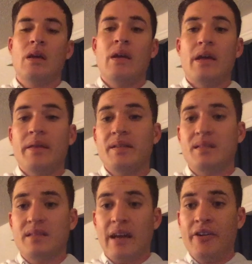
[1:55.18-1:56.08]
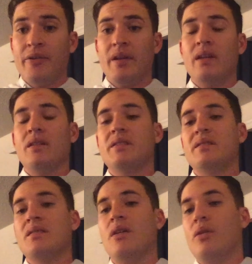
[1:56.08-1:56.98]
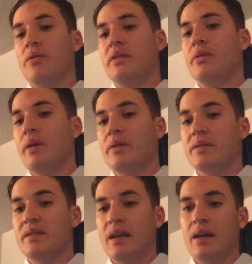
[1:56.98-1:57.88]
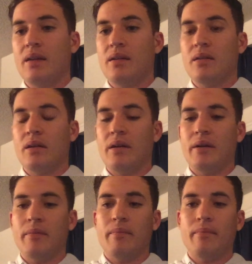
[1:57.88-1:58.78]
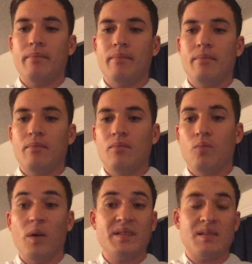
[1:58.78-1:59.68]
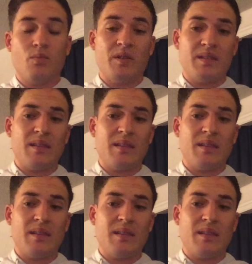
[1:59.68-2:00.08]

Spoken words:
And this standard English is not only to understand what's